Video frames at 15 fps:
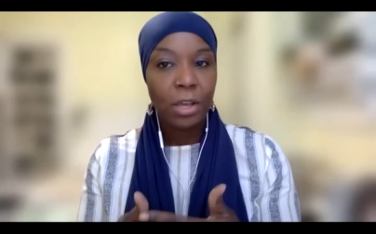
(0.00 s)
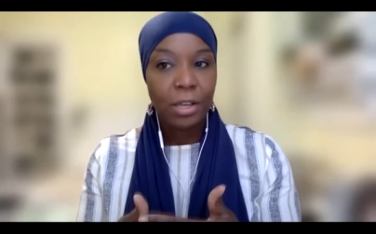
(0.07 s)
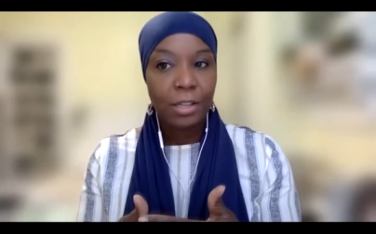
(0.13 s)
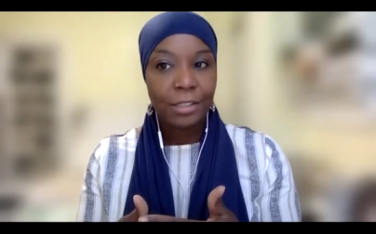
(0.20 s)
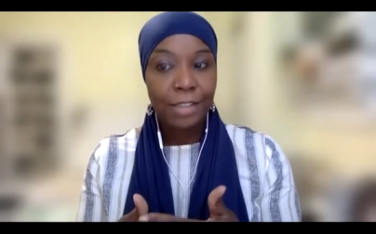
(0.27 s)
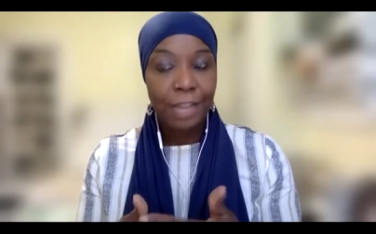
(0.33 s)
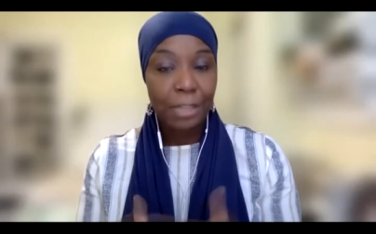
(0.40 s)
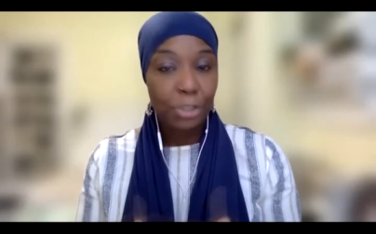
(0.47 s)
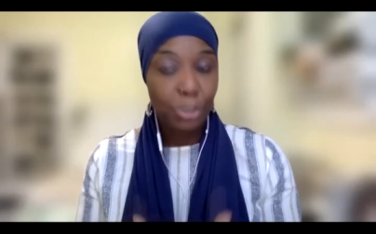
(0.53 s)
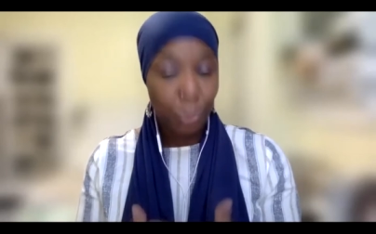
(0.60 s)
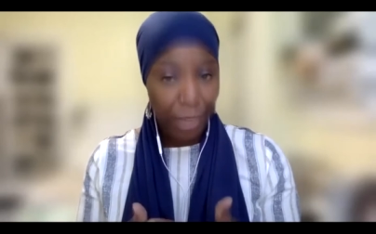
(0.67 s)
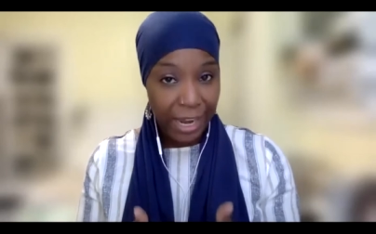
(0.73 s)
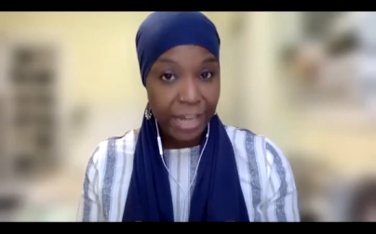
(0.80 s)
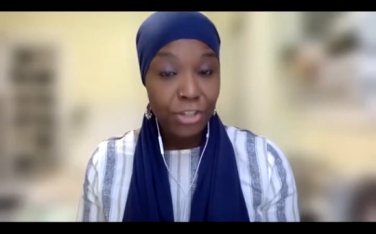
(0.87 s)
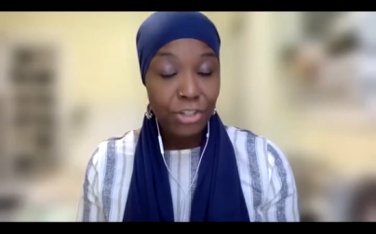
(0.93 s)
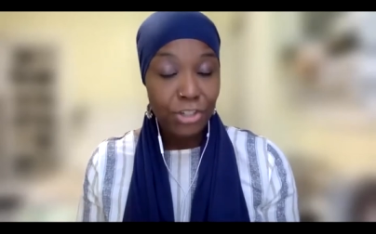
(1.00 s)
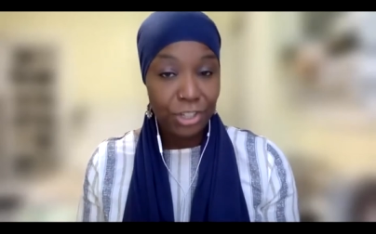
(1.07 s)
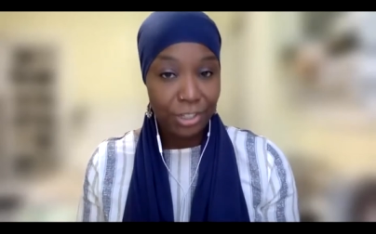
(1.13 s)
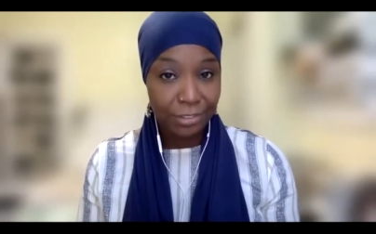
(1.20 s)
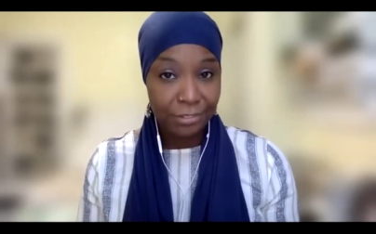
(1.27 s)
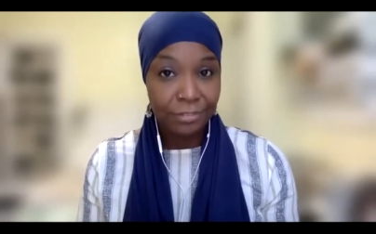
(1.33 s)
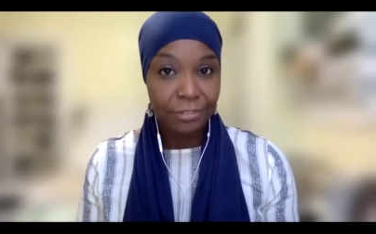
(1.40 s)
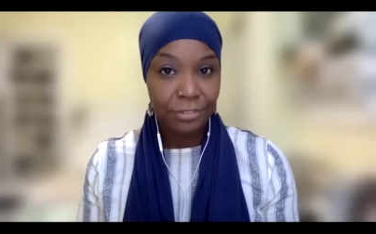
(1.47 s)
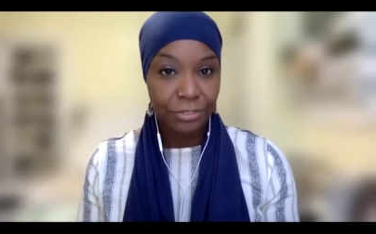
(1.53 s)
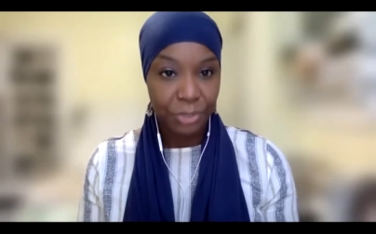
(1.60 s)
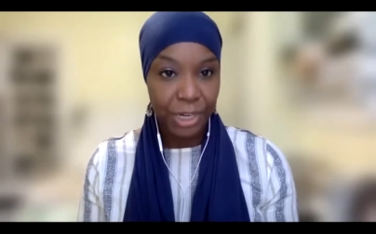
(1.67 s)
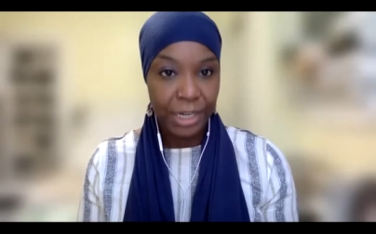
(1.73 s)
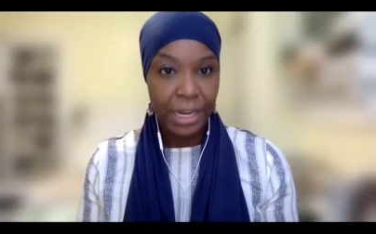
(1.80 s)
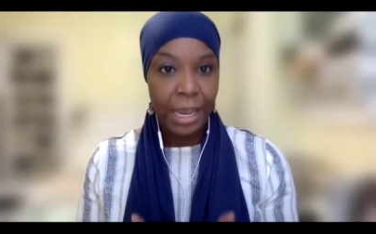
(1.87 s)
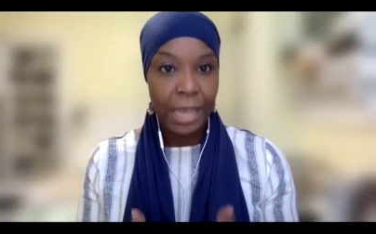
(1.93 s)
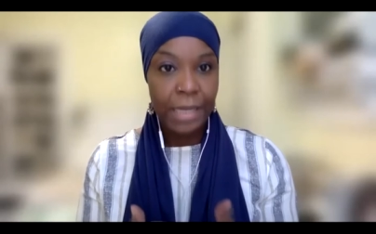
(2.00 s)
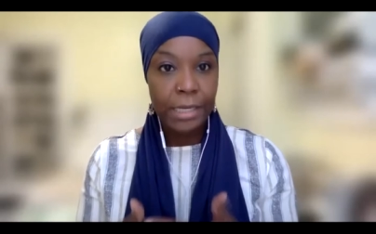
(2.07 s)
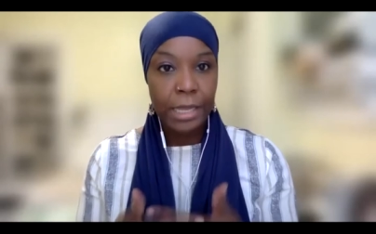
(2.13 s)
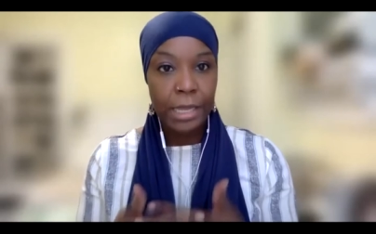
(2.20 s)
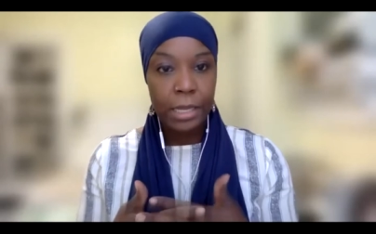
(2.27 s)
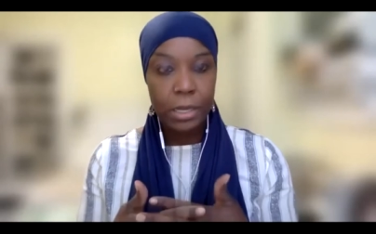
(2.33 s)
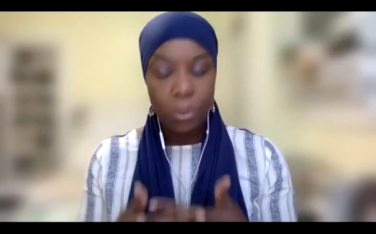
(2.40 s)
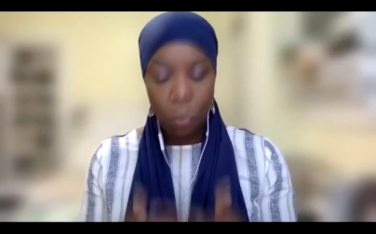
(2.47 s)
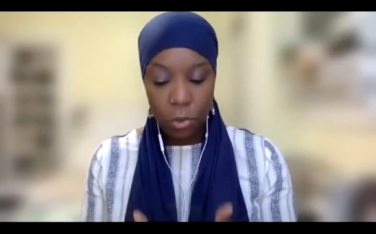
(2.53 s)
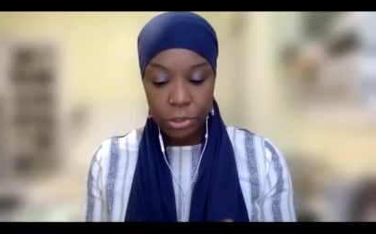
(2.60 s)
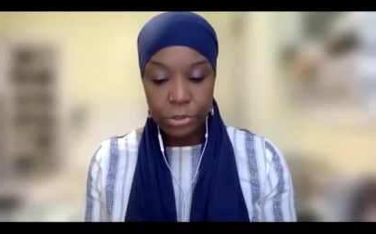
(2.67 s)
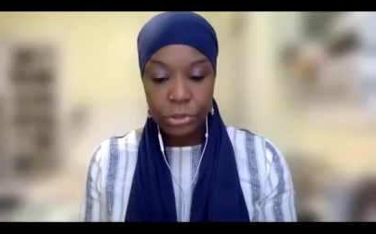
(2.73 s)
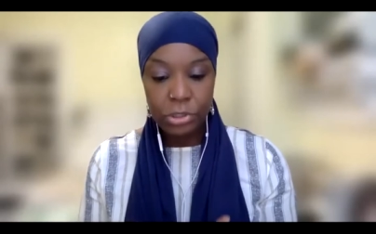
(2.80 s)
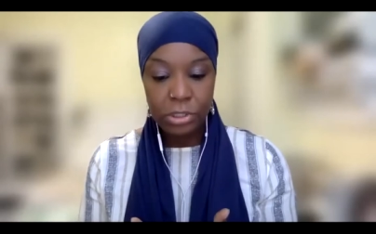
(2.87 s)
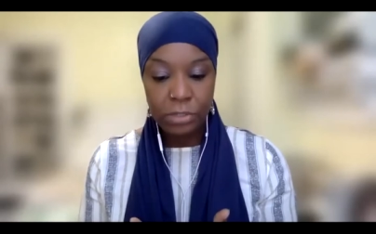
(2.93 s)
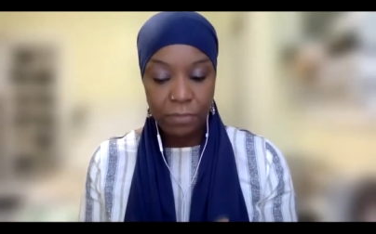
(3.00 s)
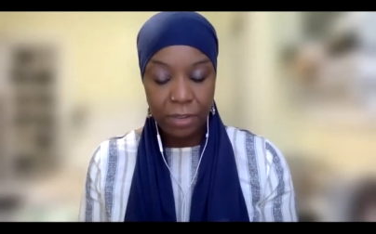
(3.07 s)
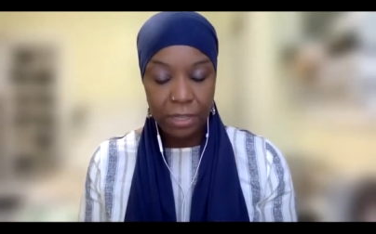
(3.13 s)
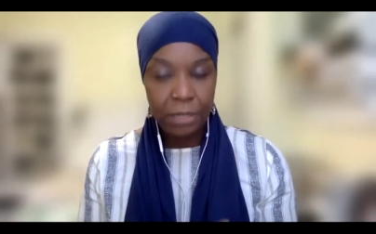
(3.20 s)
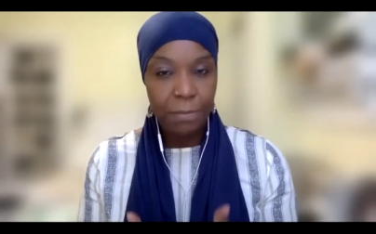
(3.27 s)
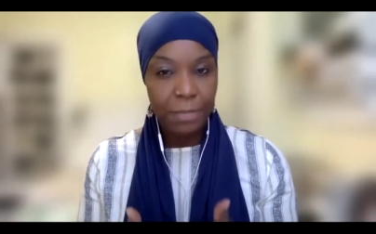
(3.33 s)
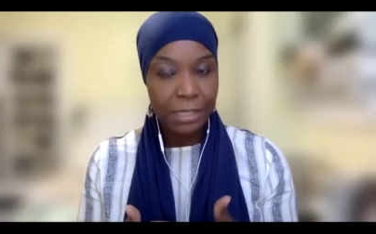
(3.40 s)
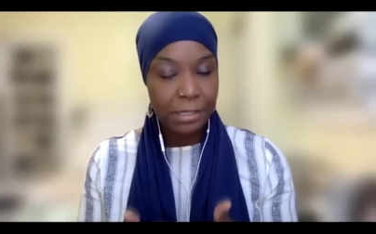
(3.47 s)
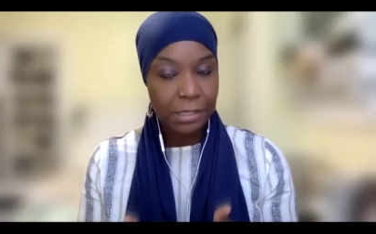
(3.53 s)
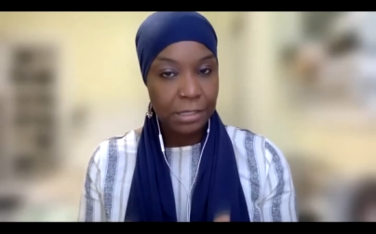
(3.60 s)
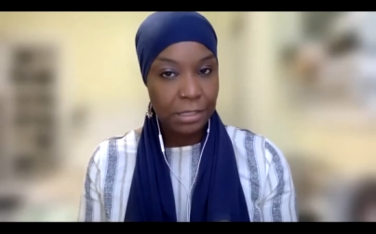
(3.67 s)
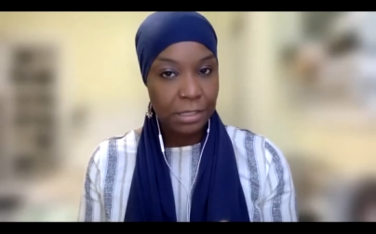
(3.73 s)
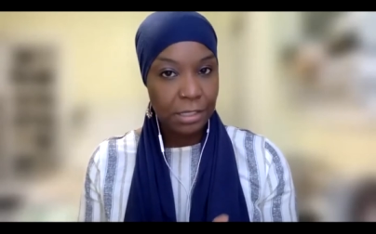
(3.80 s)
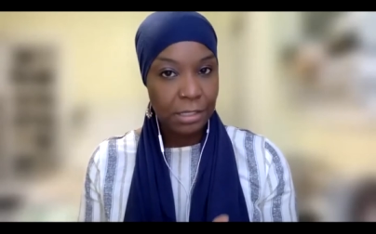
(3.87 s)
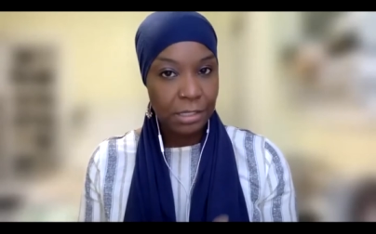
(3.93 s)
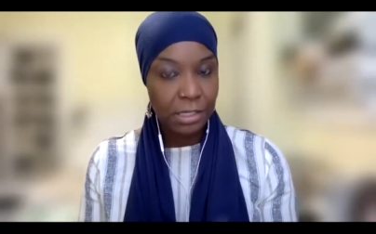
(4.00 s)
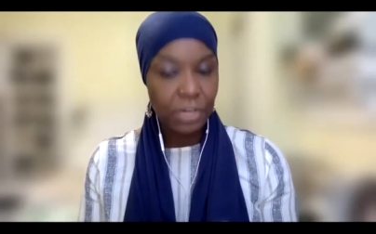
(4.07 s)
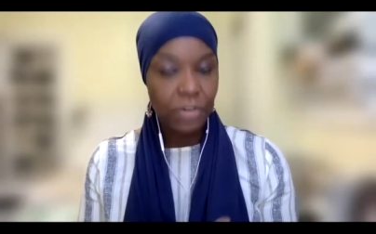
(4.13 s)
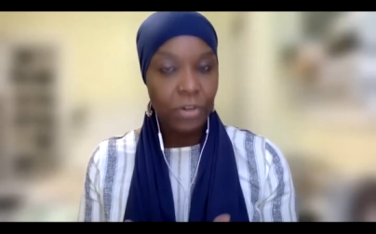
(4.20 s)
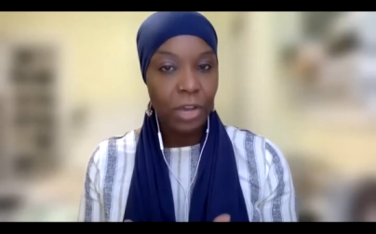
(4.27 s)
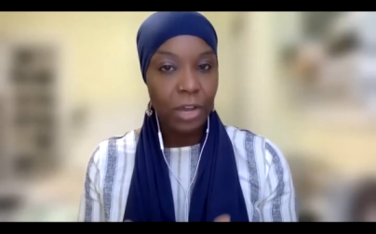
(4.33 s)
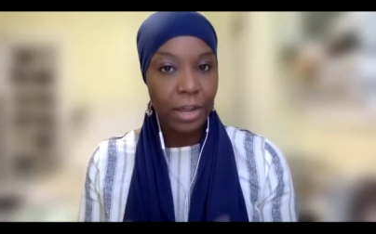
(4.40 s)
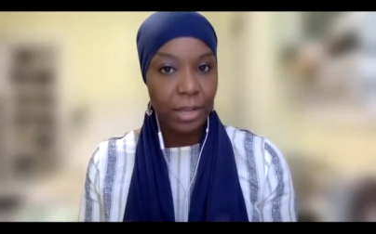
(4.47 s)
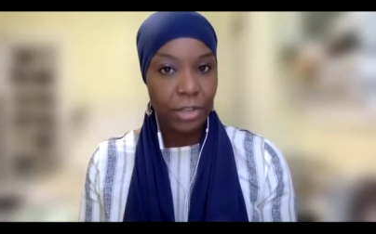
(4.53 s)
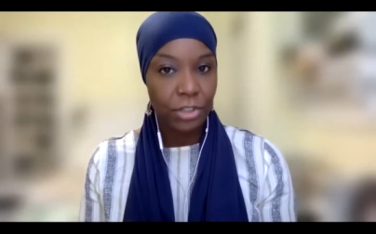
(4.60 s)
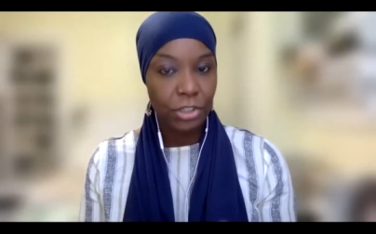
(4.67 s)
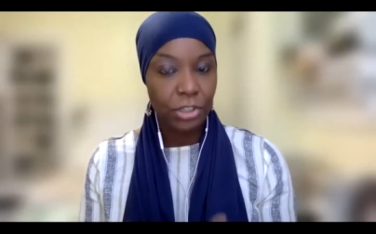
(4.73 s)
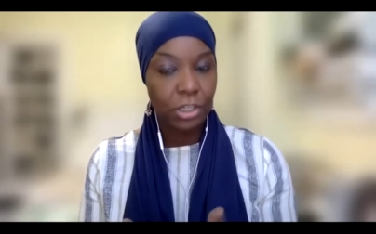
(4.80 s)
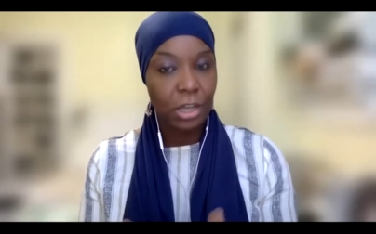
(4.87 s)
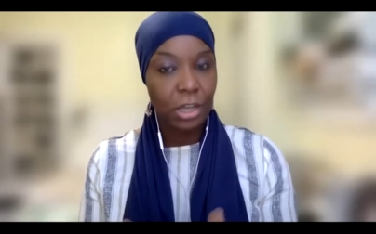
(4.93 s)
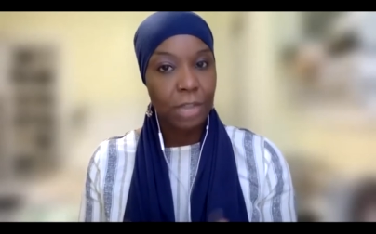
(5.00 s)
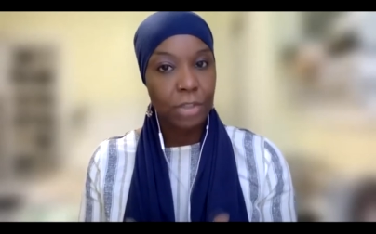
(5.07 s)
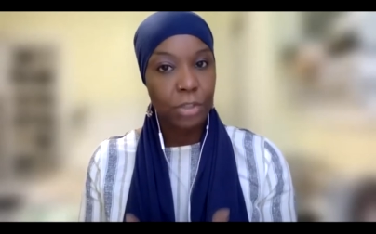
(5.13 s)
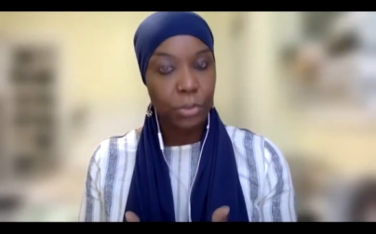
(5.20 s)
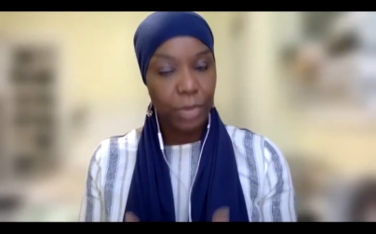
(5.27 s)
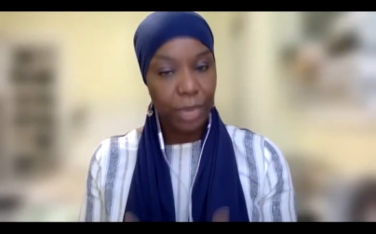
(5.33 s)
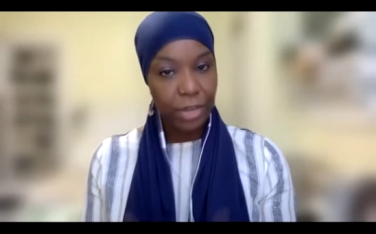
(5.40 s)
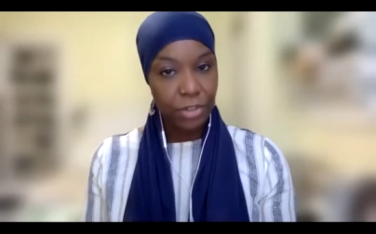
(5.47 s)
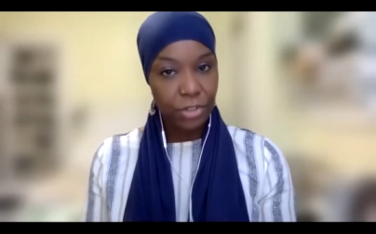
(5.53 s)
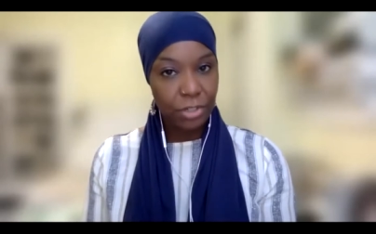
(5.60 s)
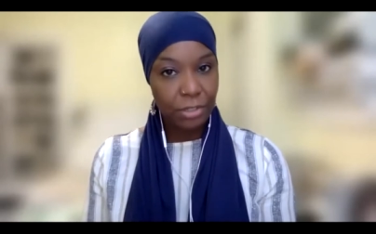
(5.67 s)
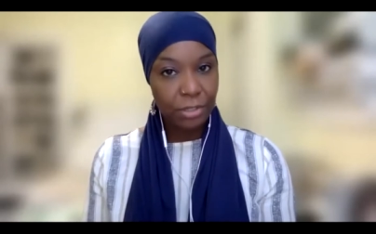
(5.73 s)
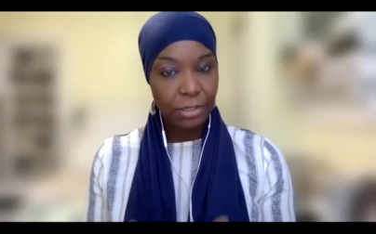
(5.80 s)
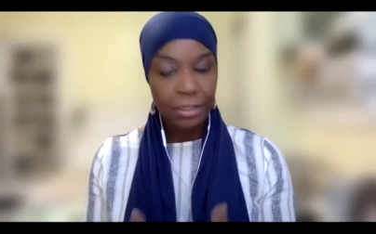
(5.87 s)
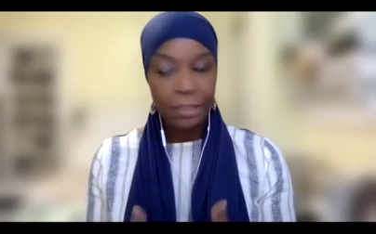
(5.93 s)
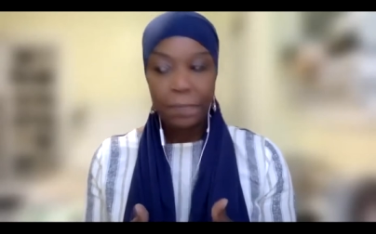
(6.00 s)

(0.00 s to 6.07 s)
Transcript: God's creation, right? And in order to develop that sincere connection to God's creation,